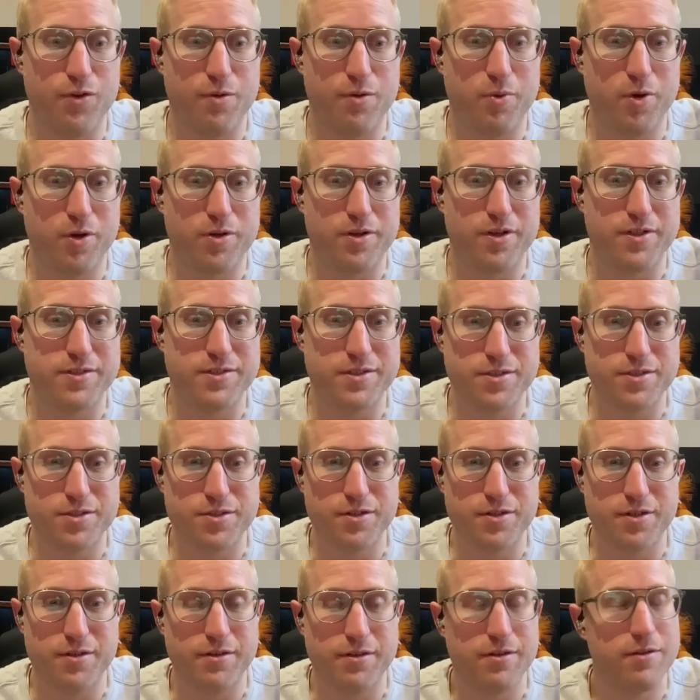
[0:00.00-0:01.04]
podcast
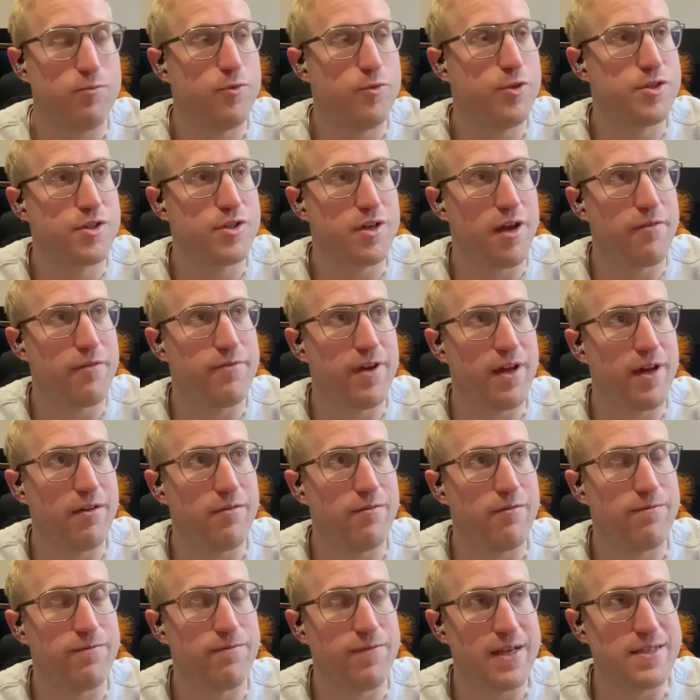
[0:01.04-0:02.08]
industry, which I found
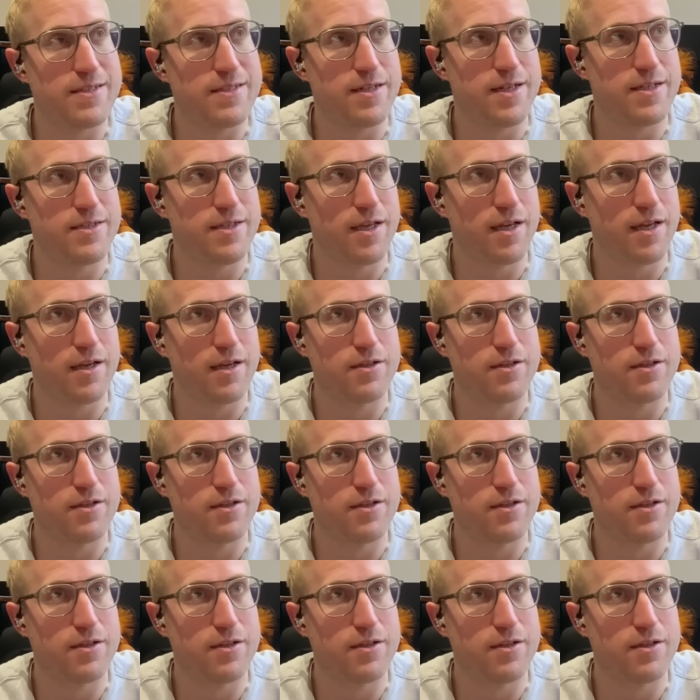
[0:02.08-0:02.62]
fascinating.